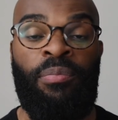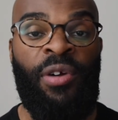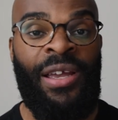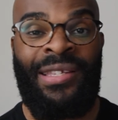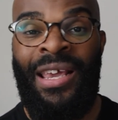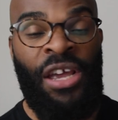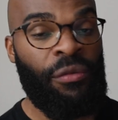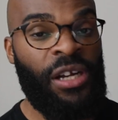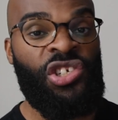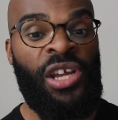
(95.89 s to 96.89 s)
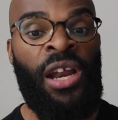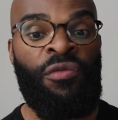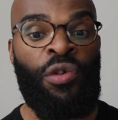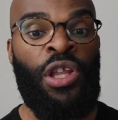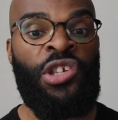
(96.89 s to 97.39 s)
Price, right? She got a
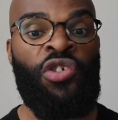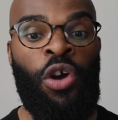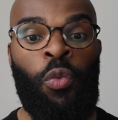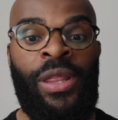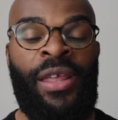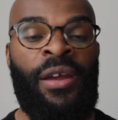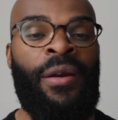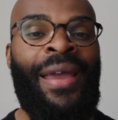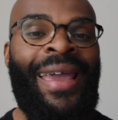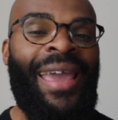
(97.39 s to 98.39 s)
really strong win there.